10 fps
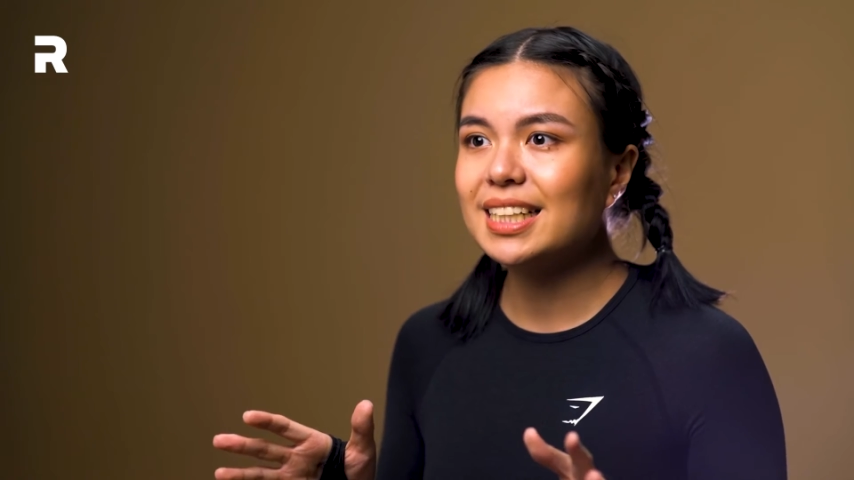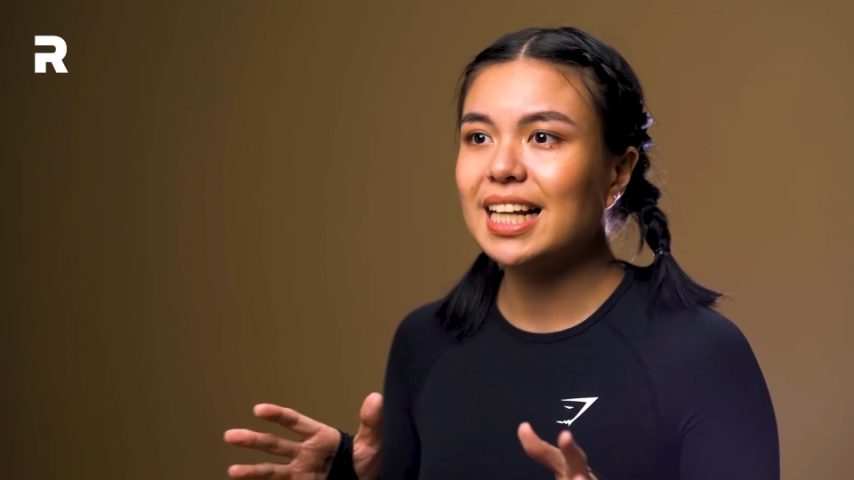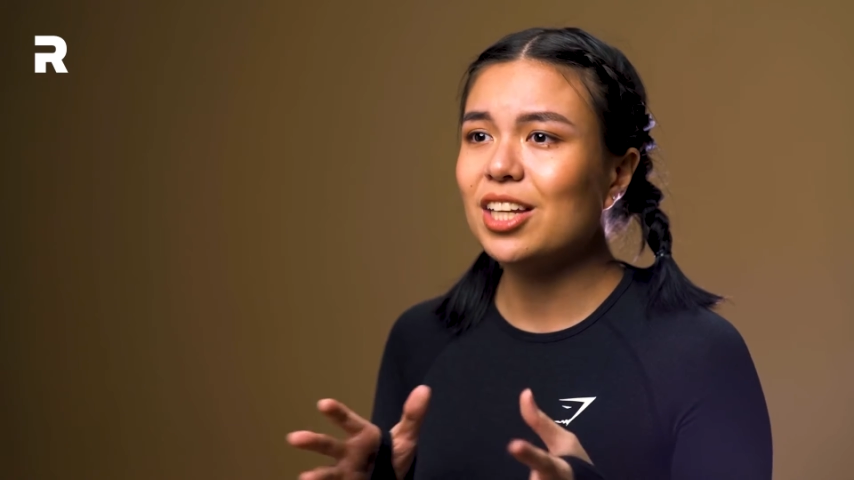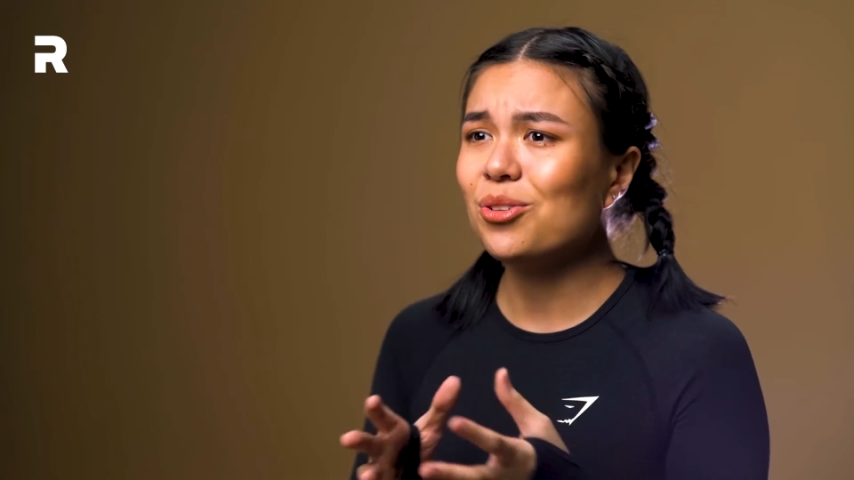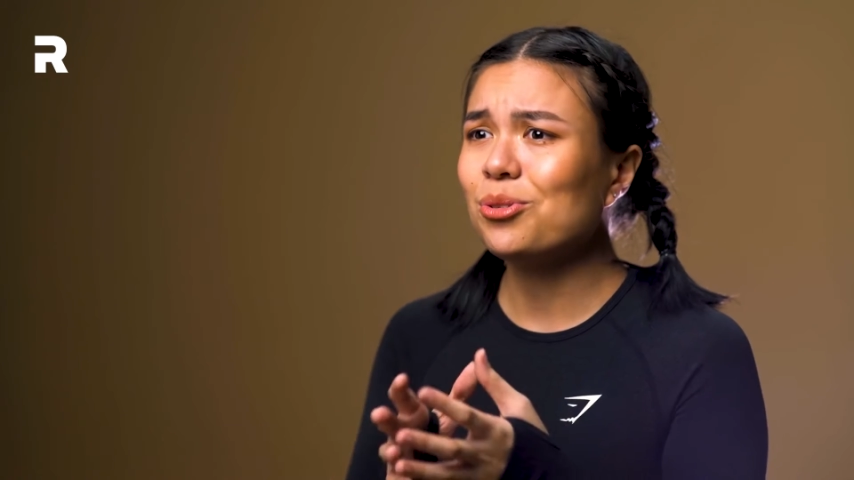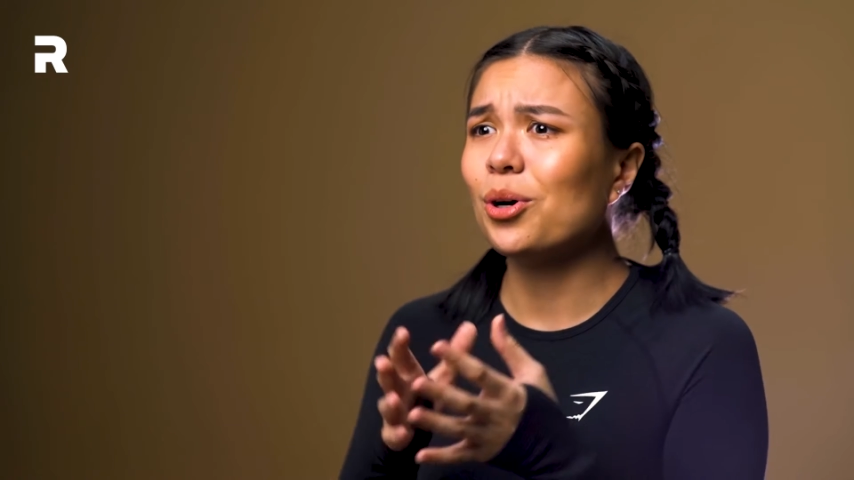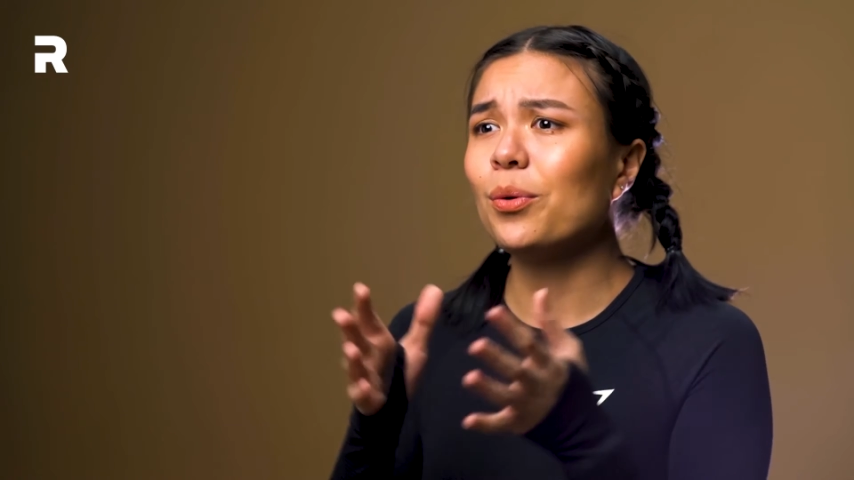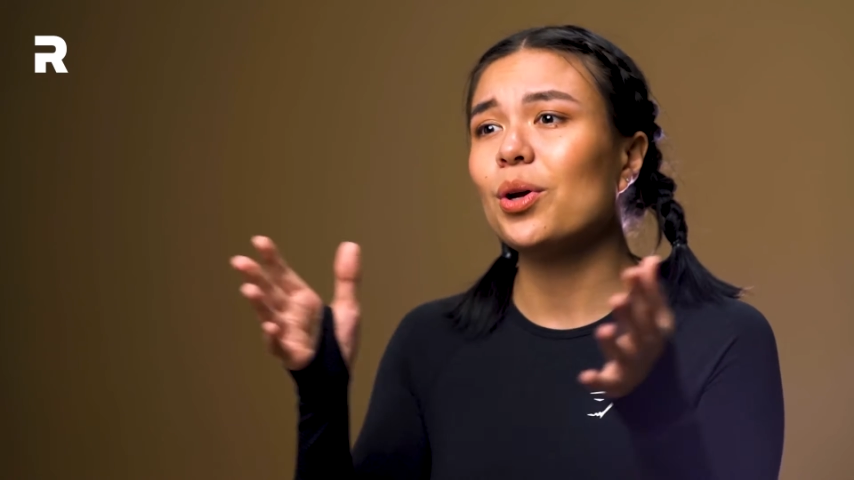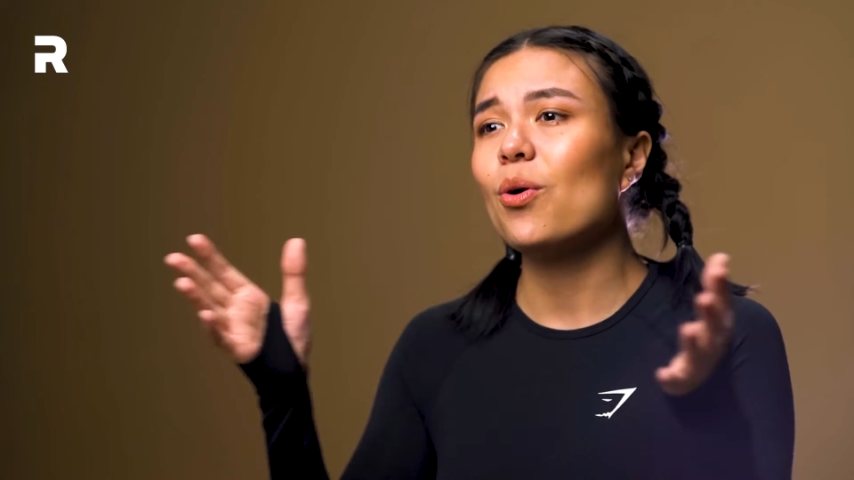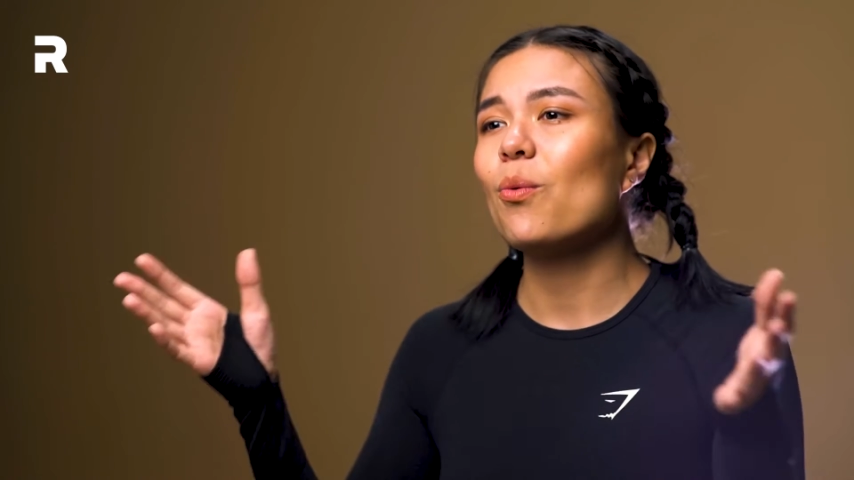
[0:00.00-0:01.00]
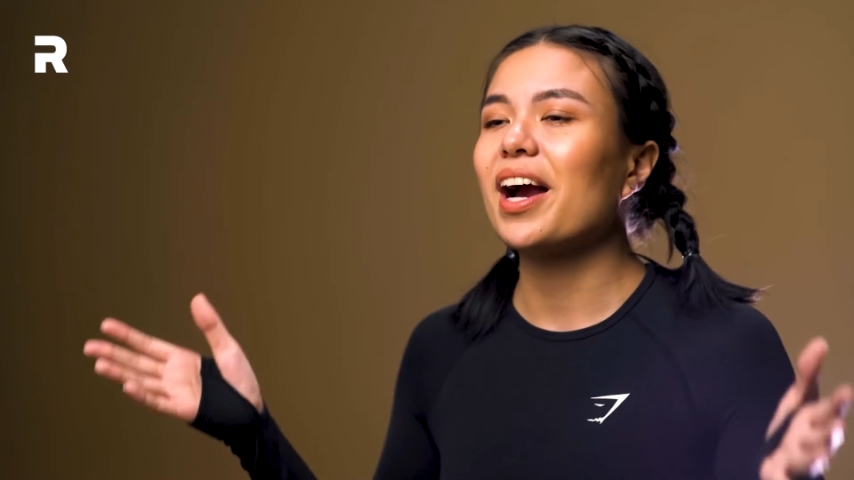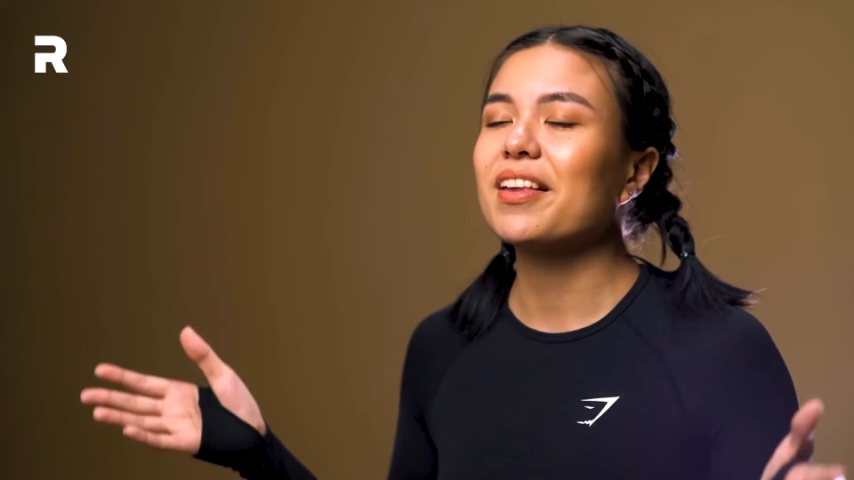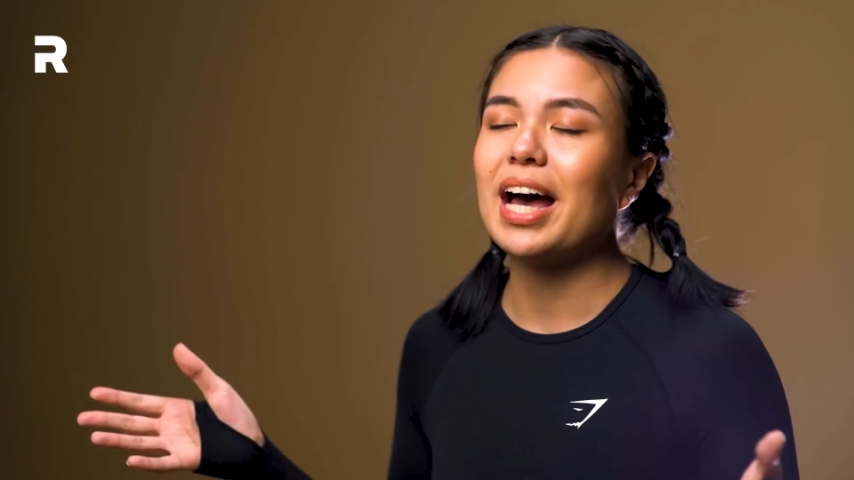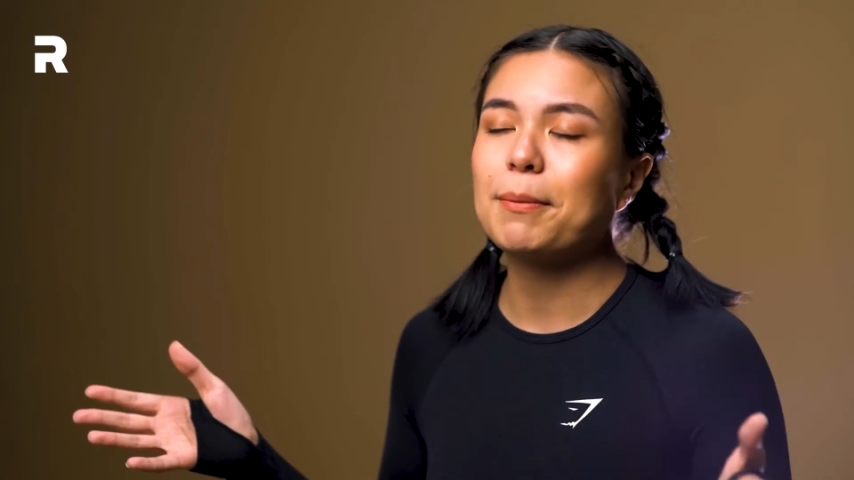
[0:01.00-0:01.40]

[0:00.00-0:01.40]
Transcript: is that you don't know where